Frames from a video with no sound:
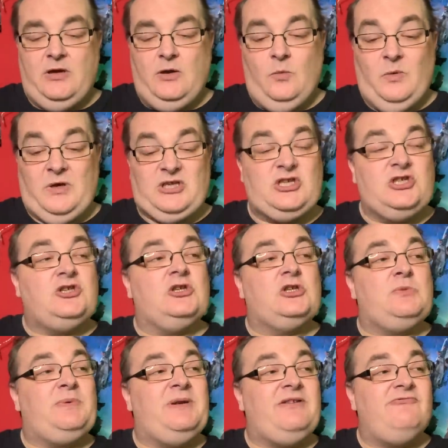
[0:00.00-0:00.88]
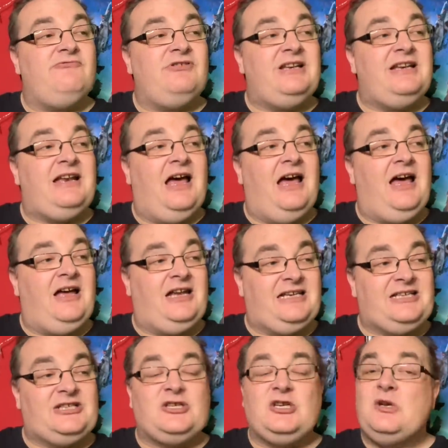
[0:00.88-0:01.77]
which should have been
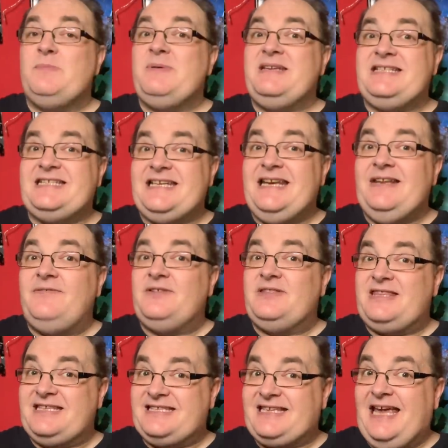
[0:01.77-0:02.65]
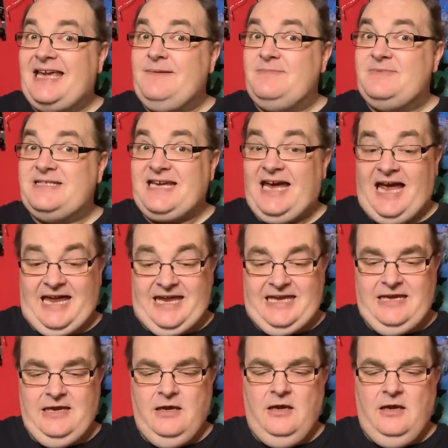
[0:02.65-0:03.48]
delivered the same day,